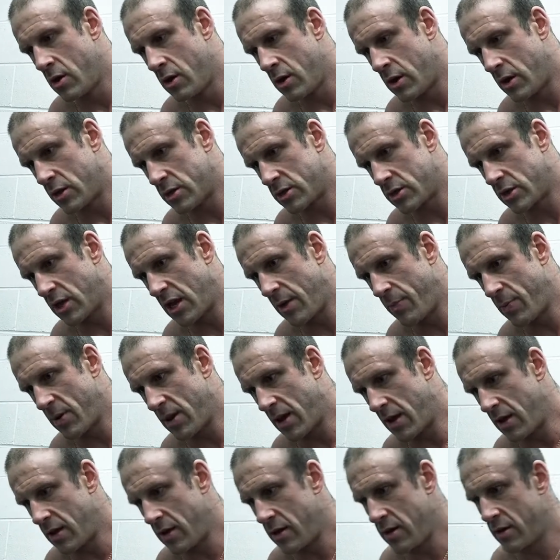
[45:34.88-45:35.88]
I'll sleep in
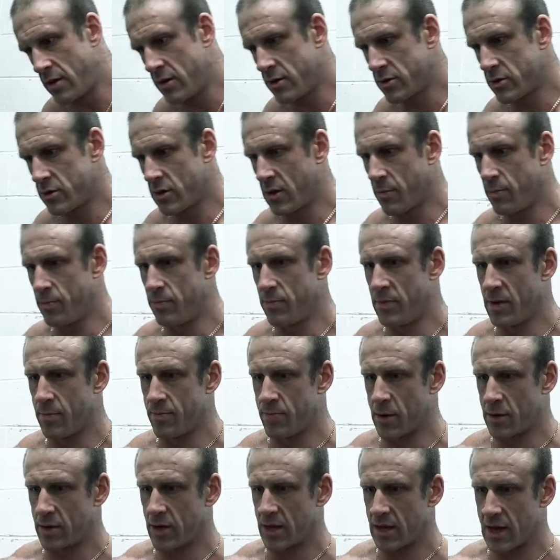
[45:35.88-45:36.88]
it so the
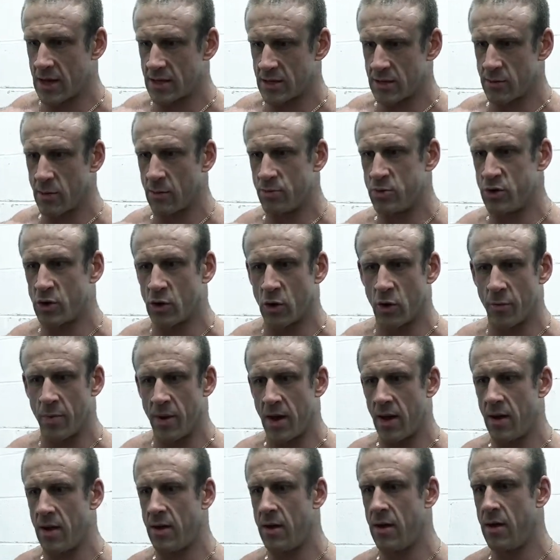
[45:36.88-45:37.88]
body gets to absorb
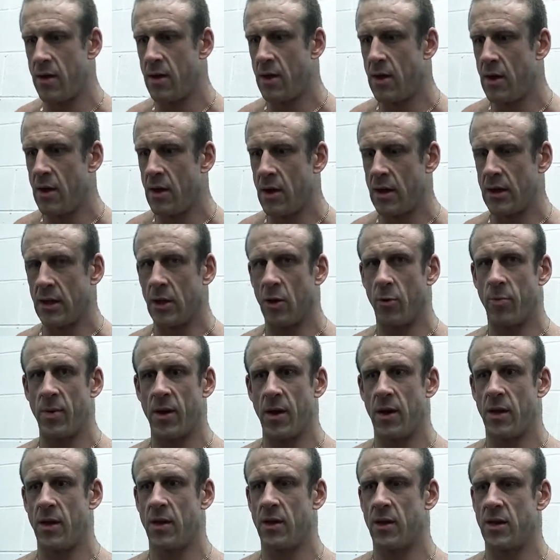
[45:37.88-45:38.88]
it a little
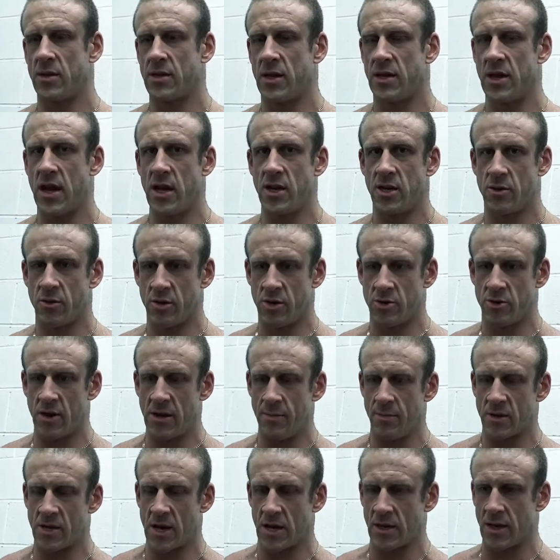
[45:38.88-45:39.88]
bit, because the danger with
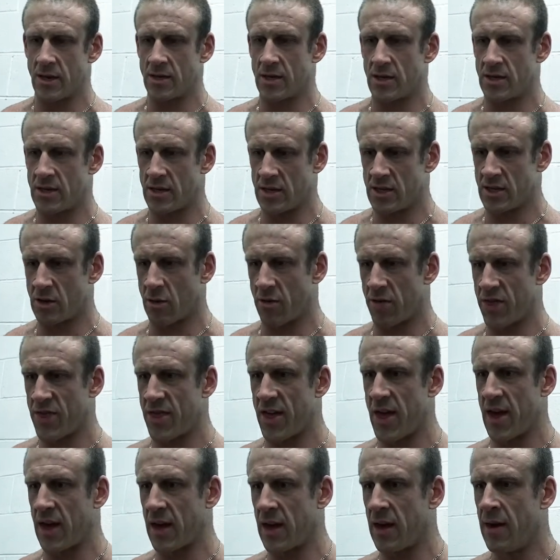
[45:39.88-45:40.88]
Dream Tan is because it's so
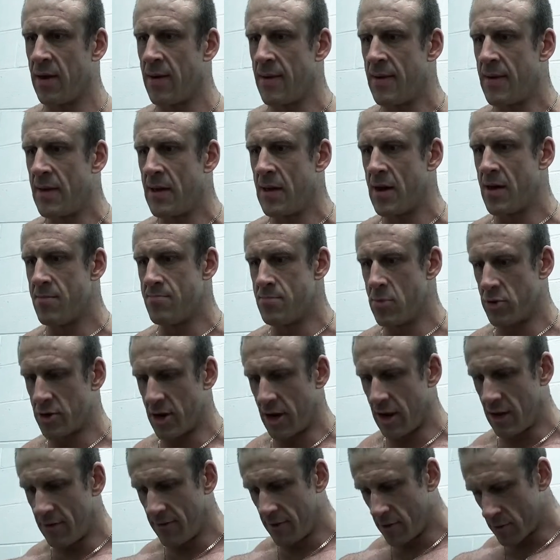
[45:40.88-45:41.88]
thick and muddy.
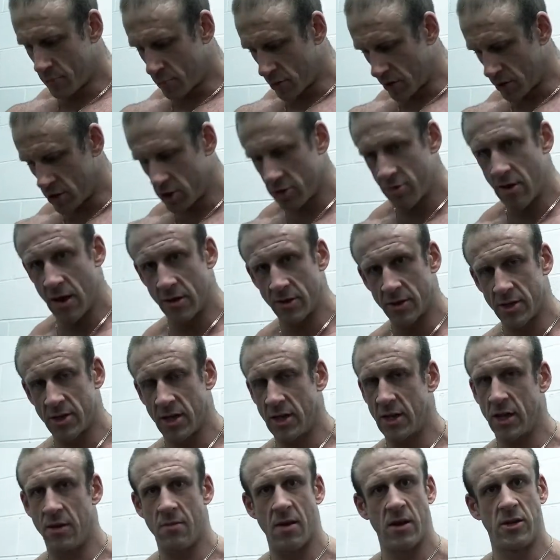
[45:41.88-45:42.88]
If you just put it straight on the
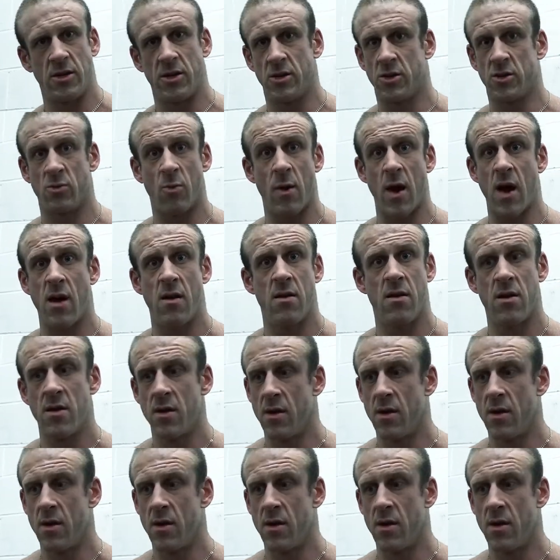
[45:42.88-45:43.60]
skin, it makes you sweat.